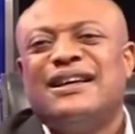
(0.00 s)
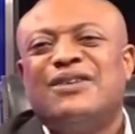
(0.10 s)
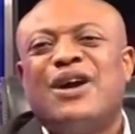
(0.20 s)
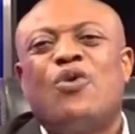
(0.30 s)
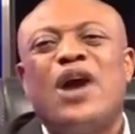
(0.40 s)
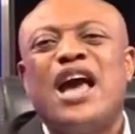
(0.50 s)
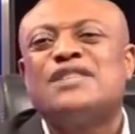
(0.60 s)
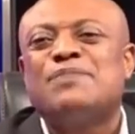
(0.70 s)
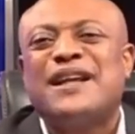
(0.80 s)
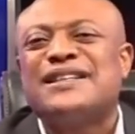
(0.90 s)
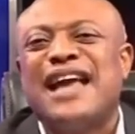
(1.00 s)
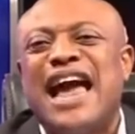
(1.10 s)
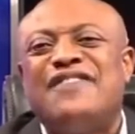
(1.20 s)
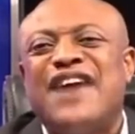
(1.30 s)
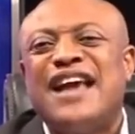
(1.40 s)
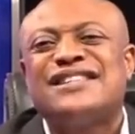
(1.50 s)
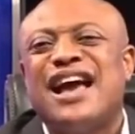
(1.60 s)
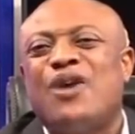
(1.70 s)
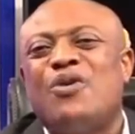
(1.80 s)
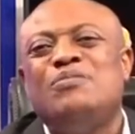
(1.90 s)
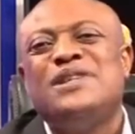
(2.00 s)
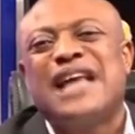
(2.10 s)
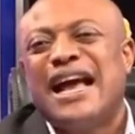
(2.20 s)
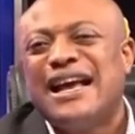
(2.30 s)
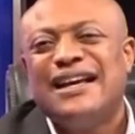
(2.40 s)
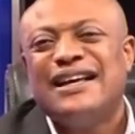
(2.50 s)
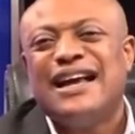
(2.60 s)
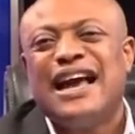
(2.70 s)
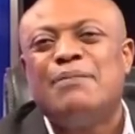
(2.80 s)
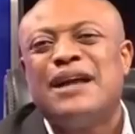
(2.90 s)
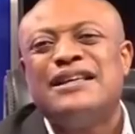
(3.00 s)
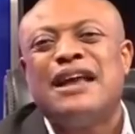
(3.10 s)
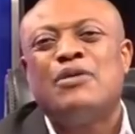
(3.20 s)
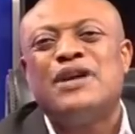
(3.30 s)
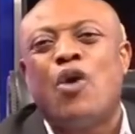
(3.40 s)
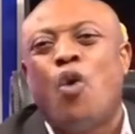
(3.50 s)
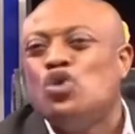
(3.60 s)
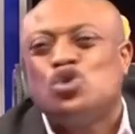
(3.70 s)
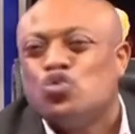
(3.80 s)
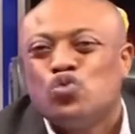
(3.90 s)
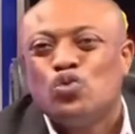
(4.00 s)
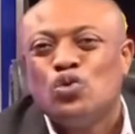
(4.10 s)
wa ko expert advice akobisa am ya coach you